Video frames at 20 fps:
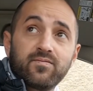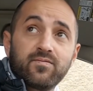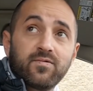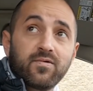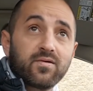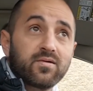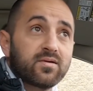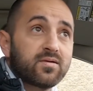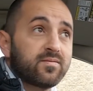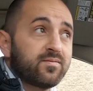
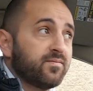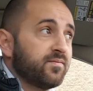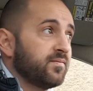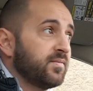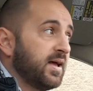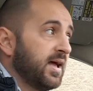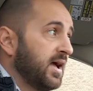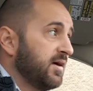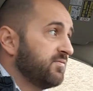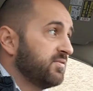first
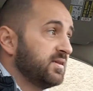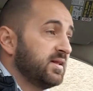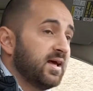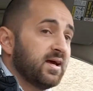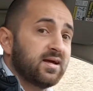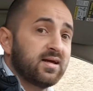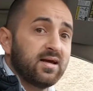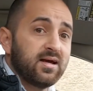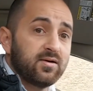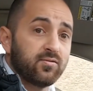half a
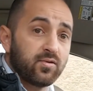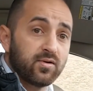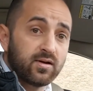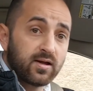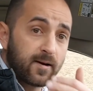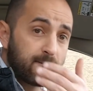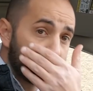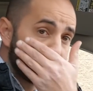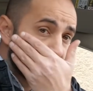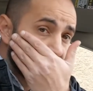decade,
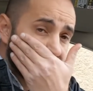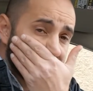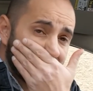really.